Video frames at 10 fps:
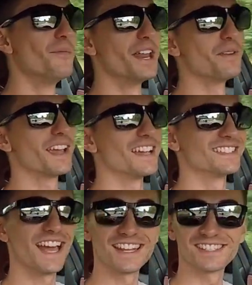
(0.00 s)
But anyway,
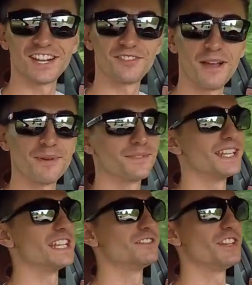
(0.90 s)
guys, that is going to wrap up
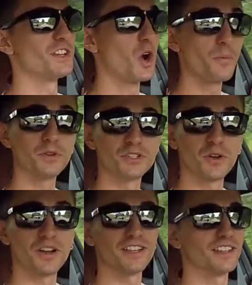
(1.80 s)
today's video. Hope you
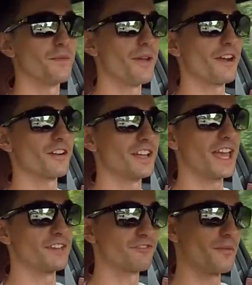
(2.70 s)
enjoyed it, comparing
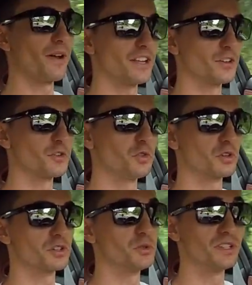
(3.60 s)
a front-mount
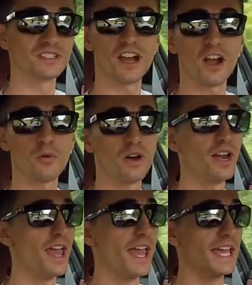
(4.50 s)
intercooler to the stock
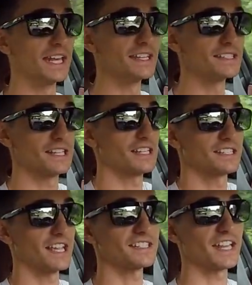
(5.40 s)
one. It is a
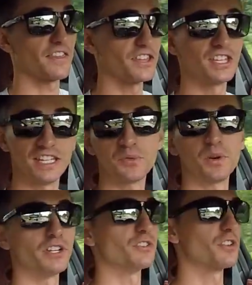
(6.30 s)
necessity. I think you need
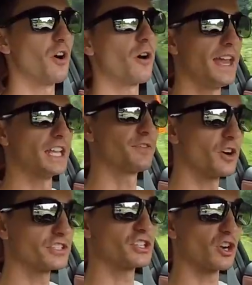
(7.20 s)
one in your car. As
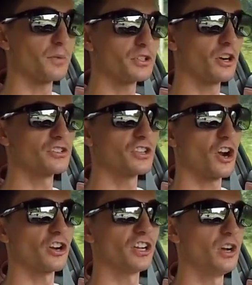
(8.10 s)
far as a turbocharged
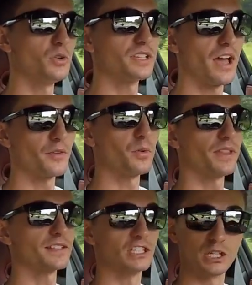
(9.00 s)
car goes, having one
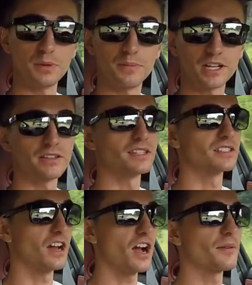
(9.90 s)
that's a little bit bigger than
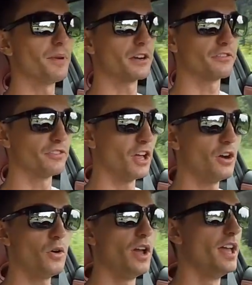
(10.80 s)
stock, better
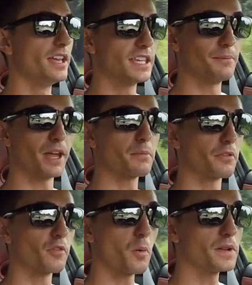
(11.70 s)
flow, get better
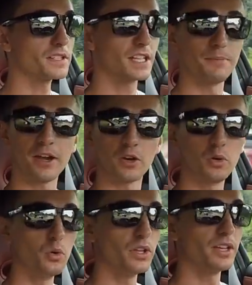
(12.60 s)
performance, get better
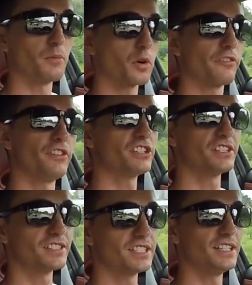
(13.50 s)
cooling, more
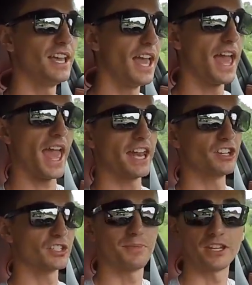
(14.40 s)
efficiency, and
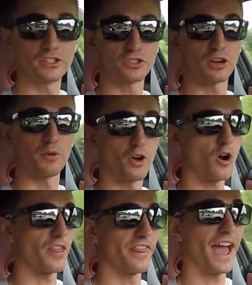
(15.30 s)
it just makes your turbo
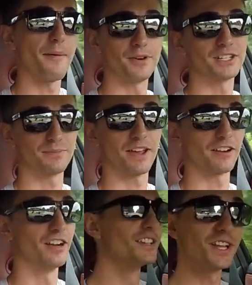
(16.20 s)
car that much
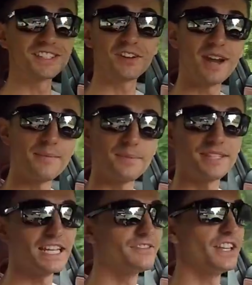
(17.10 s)
better. So that's going to wrap up
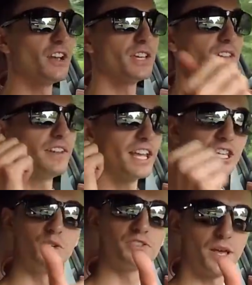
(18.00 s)
today's video. Give it a
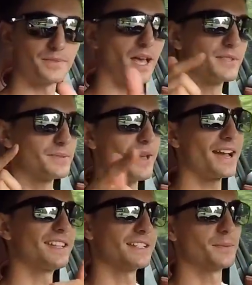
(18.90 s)
huge thumbs up.
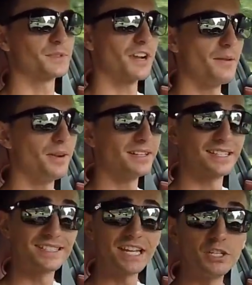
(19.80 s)
Smash that subscribe button
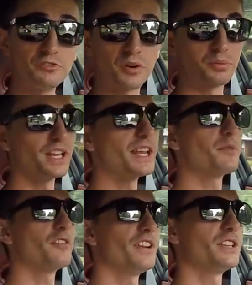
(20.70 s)
to stay tuned for plenty
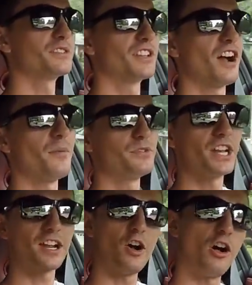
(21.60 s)
more videos to come.
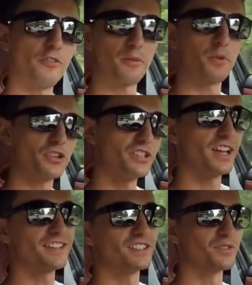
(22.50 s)
Check out all of our
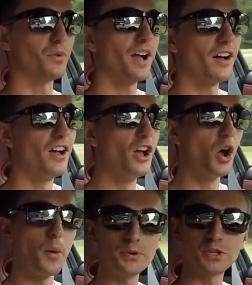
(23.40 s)
merchandise as well.
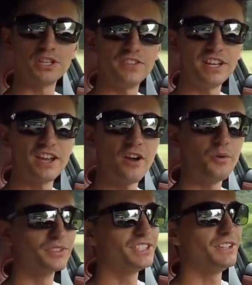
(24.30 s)
Hope you enjoyed the video.
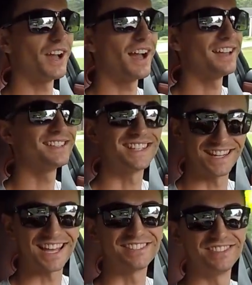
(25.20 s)
We'll see you guys
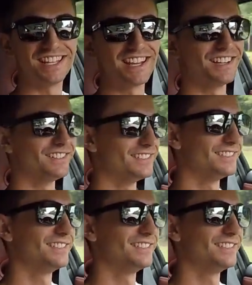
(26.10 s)
next video.